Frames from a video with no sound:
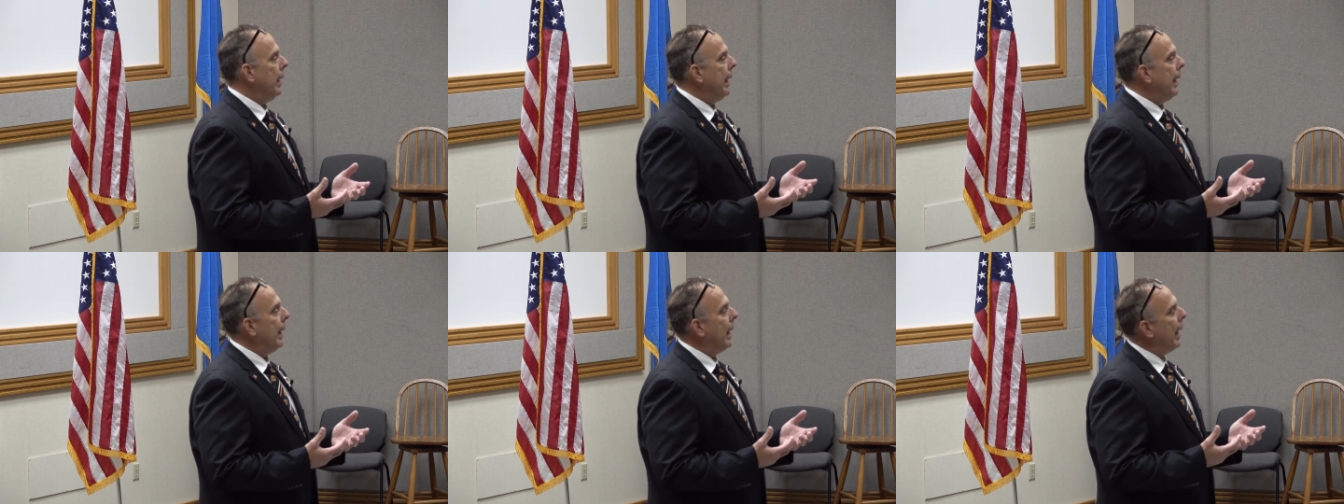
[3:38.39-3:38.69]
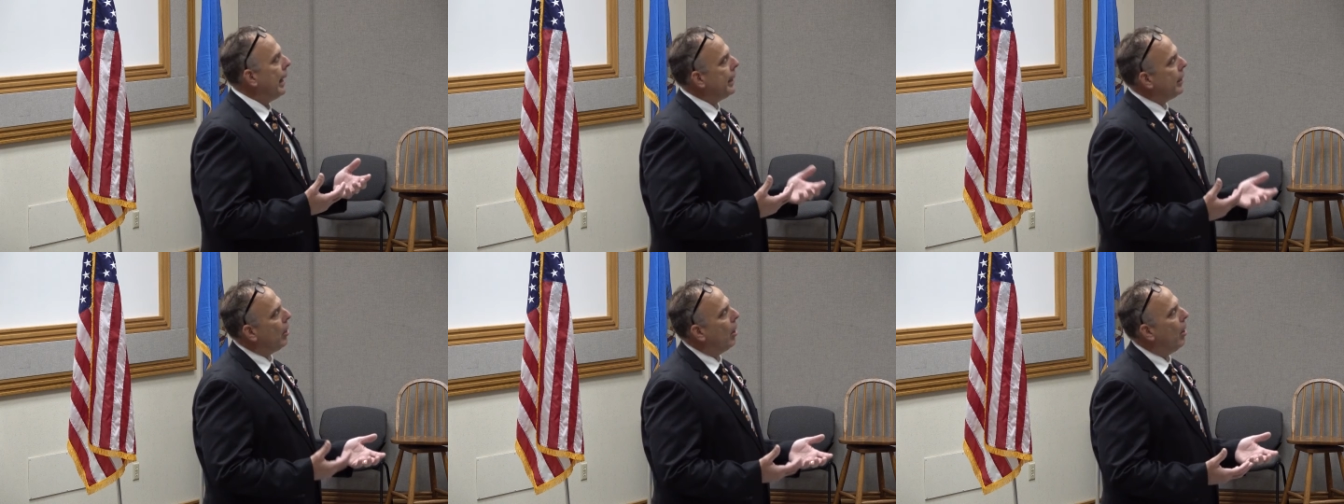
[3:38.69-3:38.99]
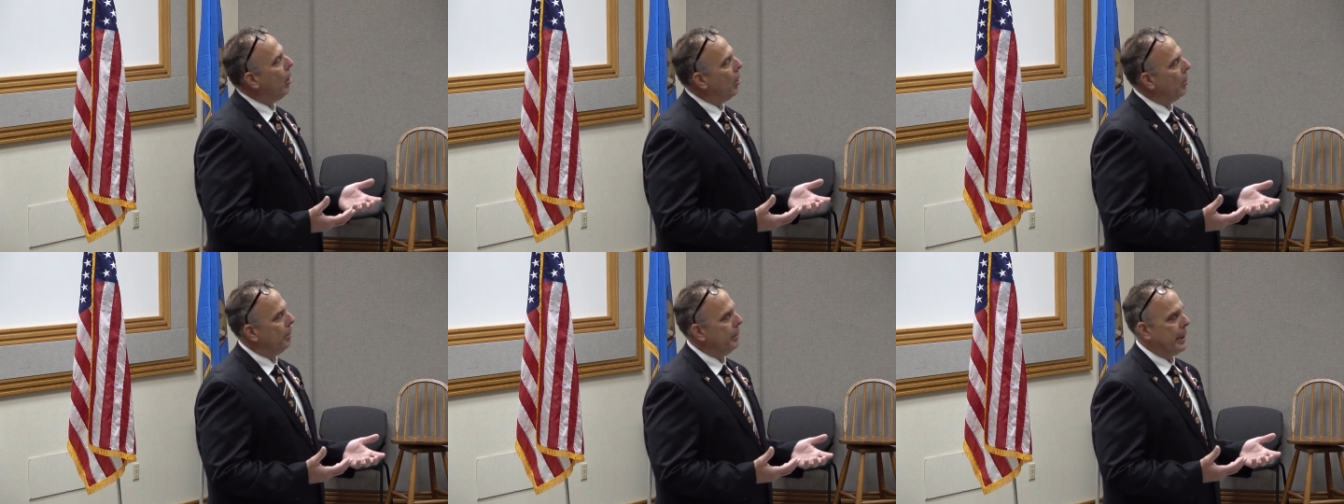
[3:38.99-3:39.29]
And I
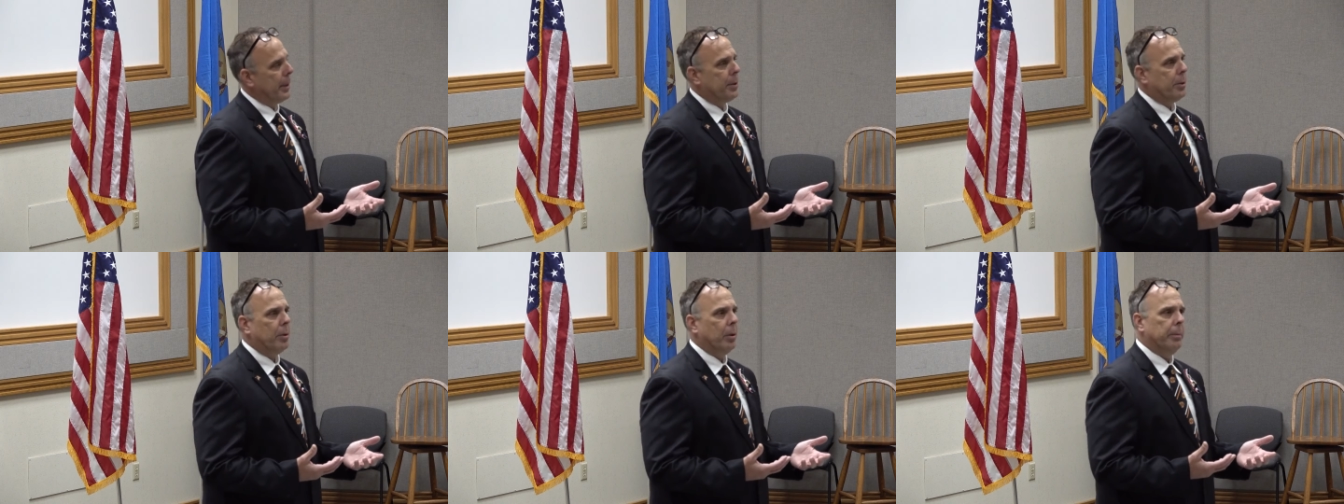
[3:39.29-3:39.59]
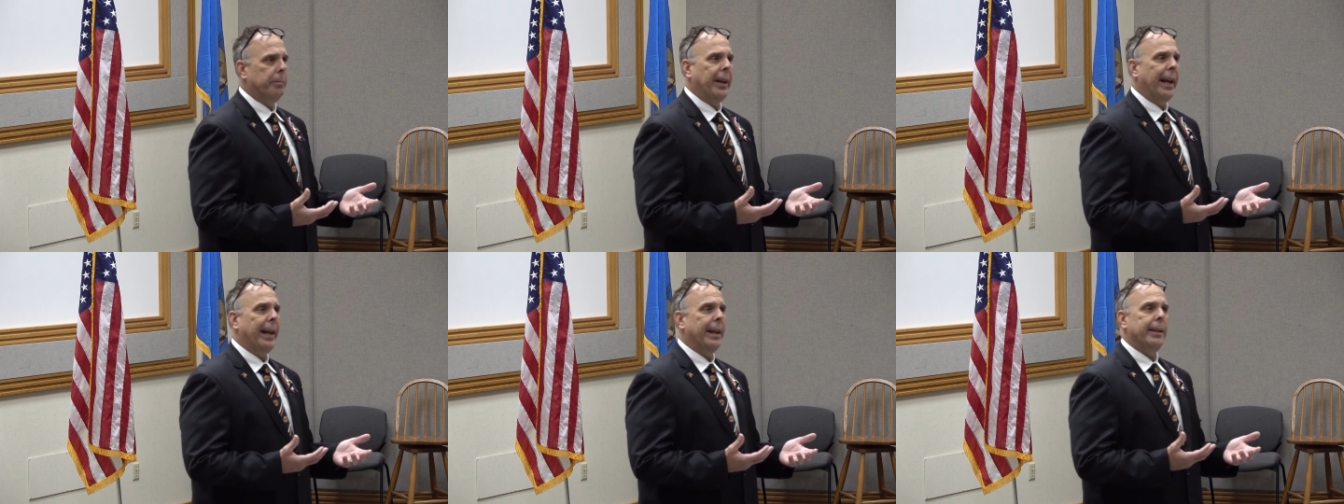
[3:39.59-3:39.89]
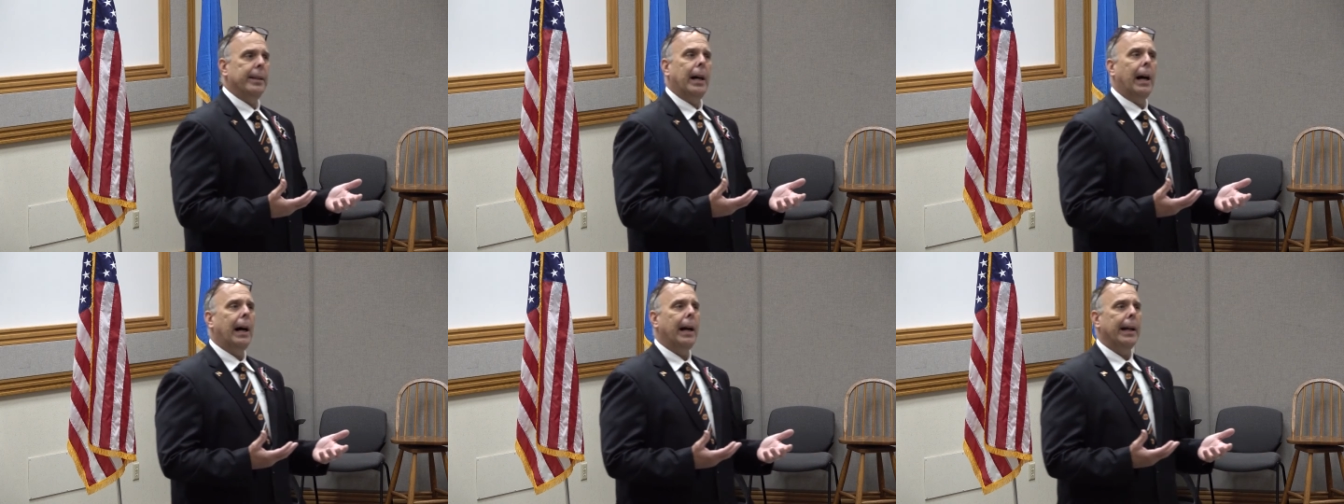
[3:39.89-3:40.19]
called Mr.
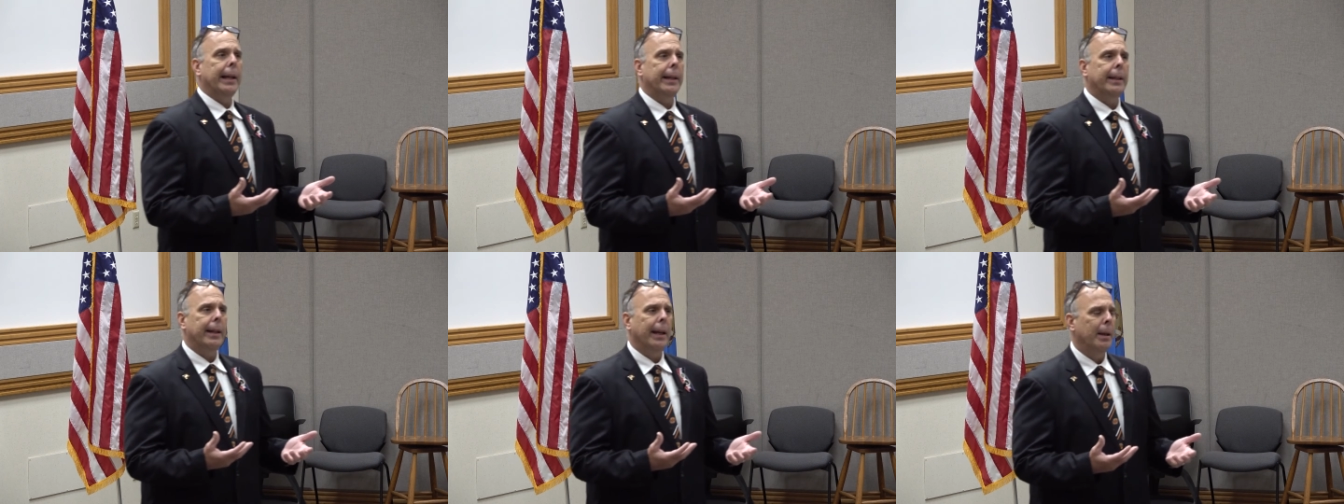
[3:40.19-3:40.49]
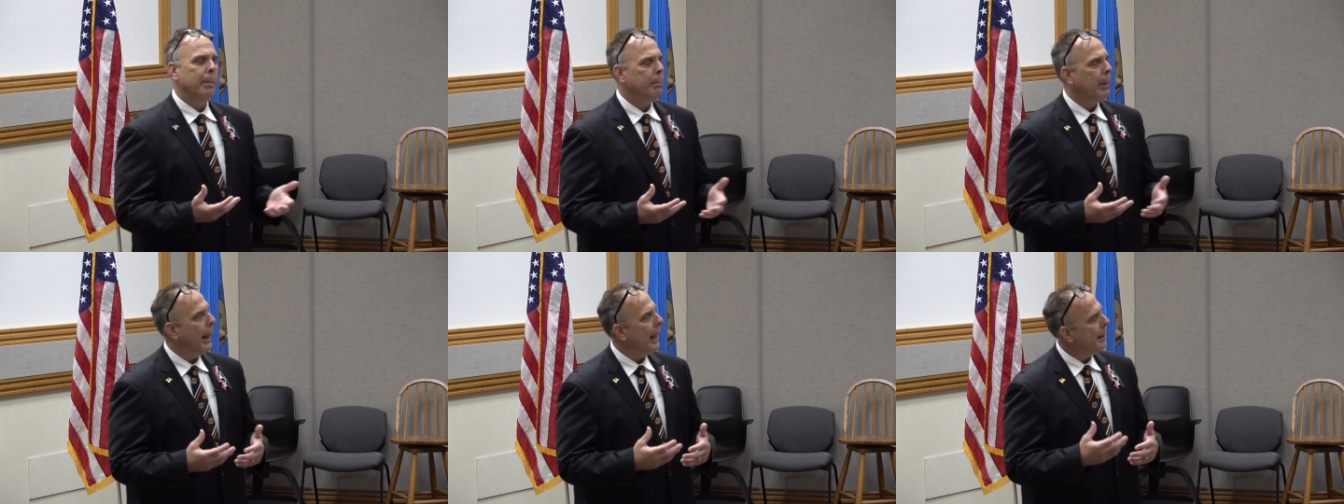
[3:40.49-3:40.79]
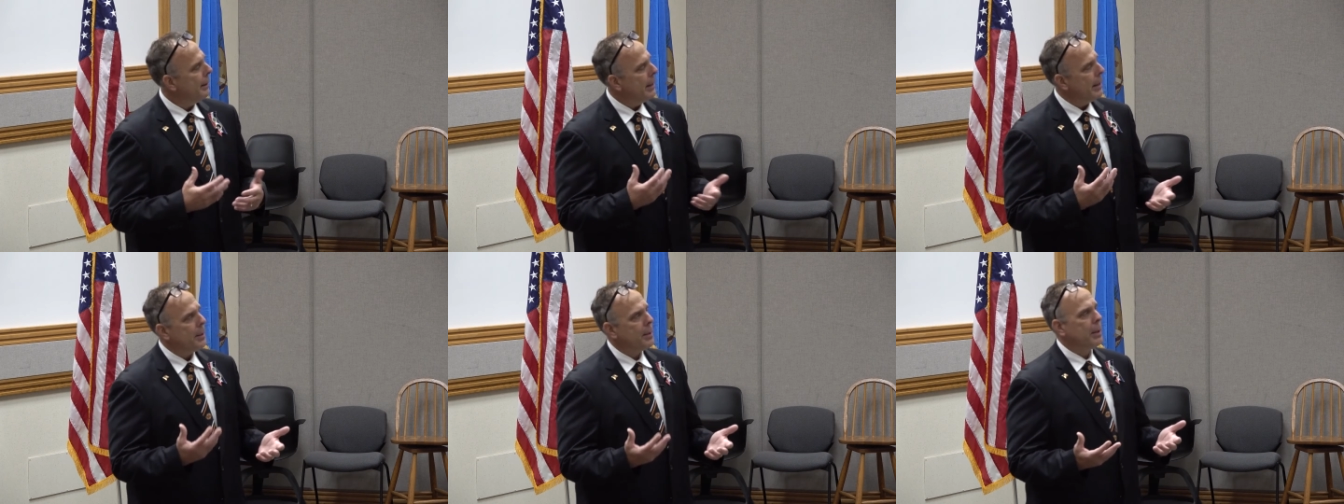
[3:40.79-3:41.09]
Van Dyke, and
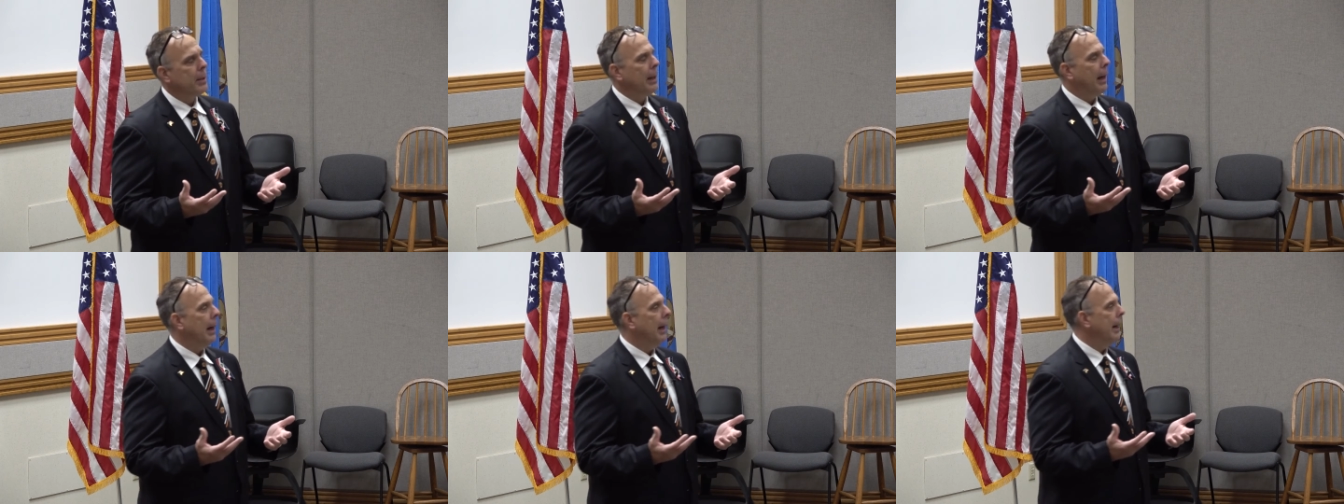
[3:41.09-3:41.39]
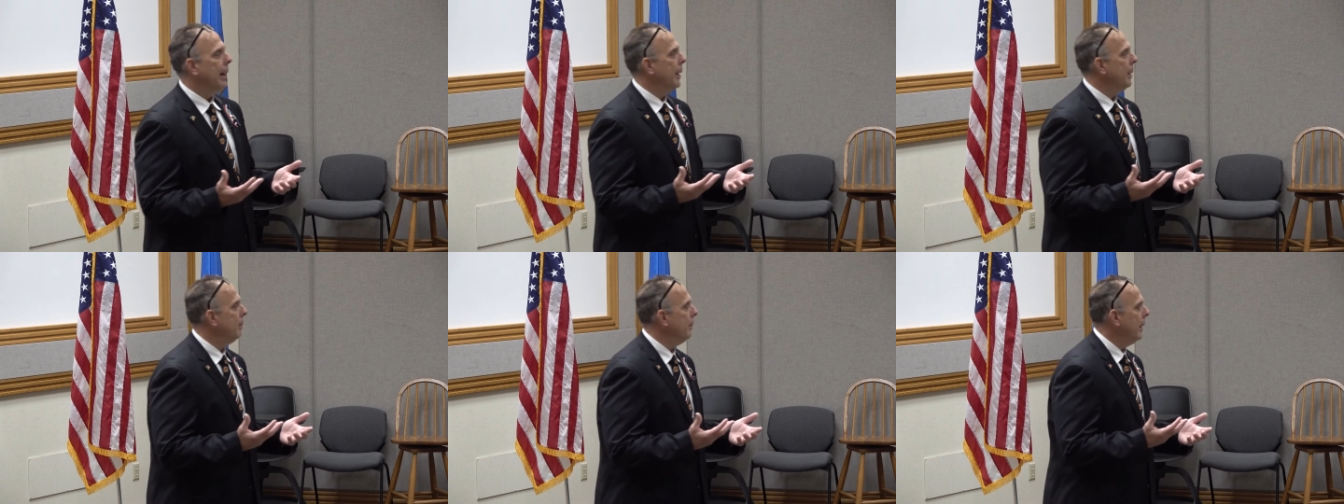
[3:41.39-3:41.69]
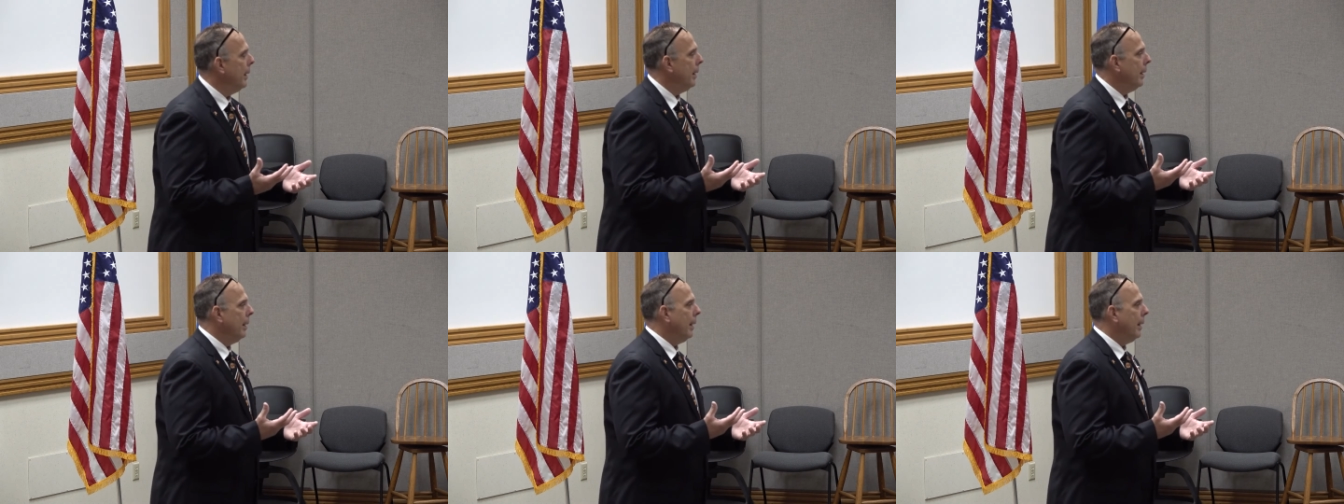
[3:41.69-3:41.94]
by this time